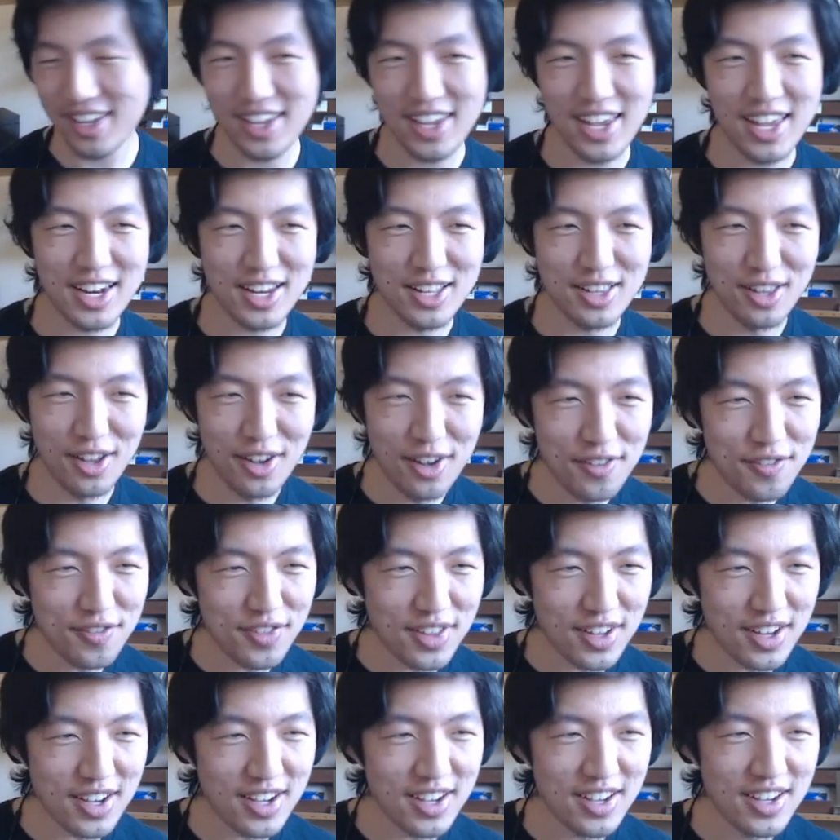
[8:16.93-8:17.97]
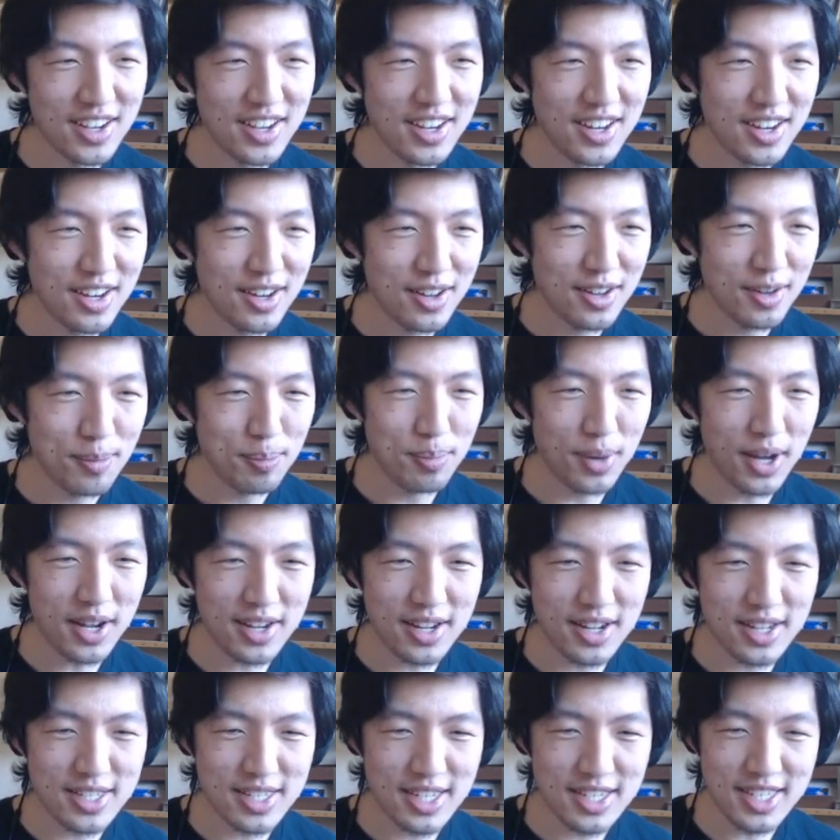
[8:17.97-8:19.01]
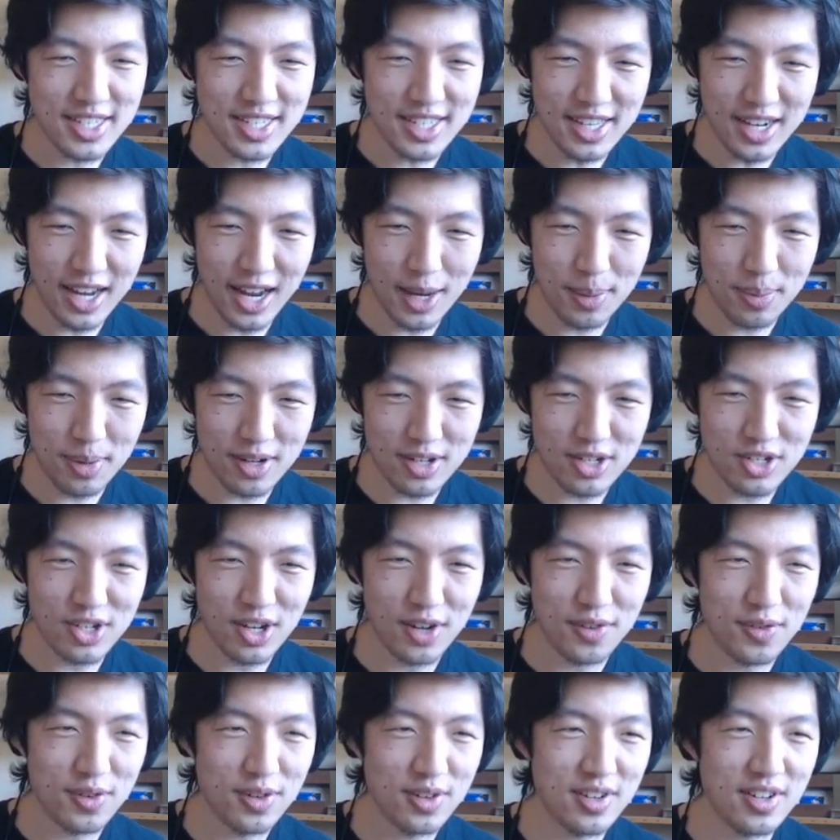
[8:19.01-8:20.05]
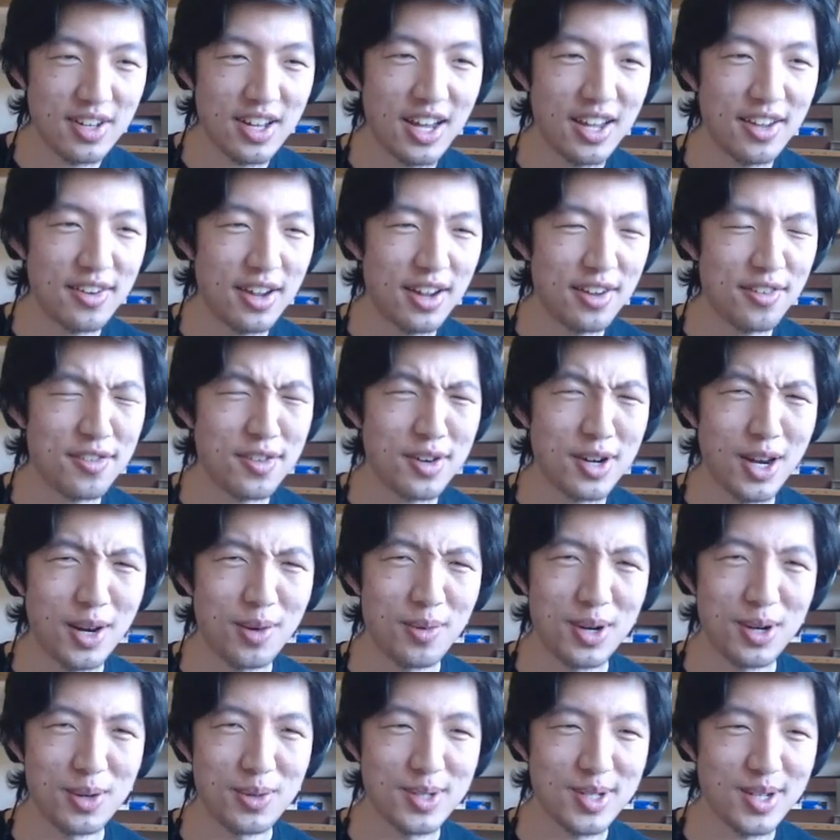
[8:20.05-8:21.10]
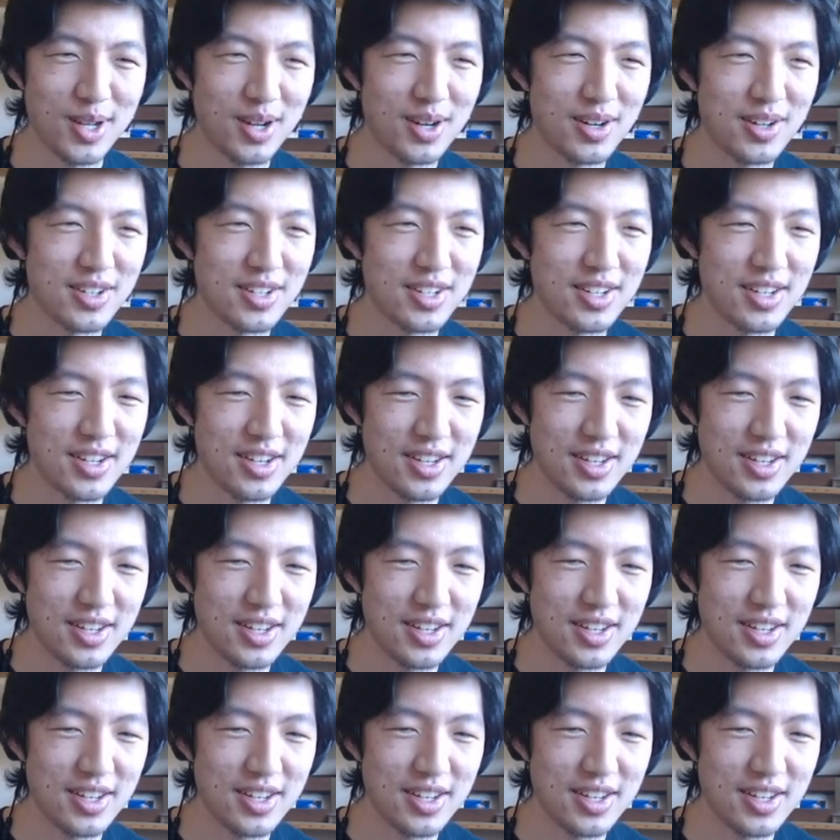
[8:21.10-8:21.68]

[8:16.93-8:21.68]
And I love the buckets. Is this an iPod shuffle? I, I forget what it was called.